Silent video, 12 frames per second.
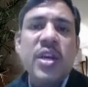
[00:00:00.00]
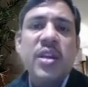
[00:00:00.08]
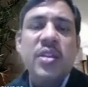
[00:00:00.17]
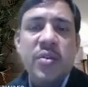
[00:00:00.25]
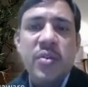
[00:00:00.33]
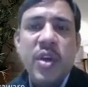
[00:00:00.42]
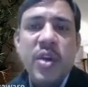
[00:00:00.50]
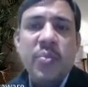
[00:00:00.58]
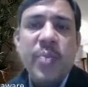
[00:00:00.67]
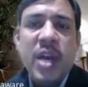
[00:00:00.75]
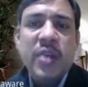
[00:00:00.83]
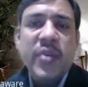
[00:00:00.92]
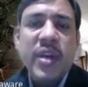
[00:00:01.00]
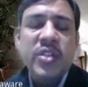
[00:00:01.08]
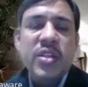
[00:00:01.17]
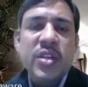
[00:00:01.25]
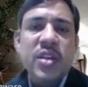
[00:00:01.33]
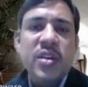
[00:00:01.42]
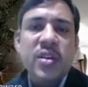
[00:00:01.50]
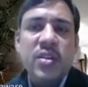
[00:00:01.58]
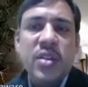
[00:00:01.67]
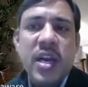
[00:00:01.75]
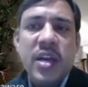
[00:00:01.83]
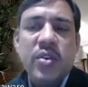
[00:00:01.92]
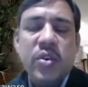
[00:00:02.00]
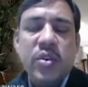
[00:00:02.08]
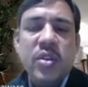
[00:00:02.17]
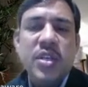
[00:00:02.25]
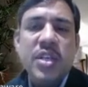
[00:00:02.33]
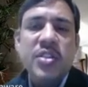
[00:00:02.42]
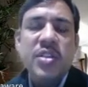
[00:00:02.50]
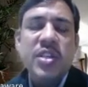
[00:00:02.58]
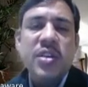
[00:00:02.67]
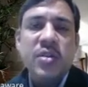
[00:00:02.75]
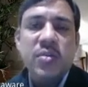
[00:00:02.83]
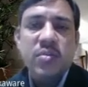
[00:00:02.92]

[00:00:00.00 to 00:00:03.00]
then manufacturing, that all the testing,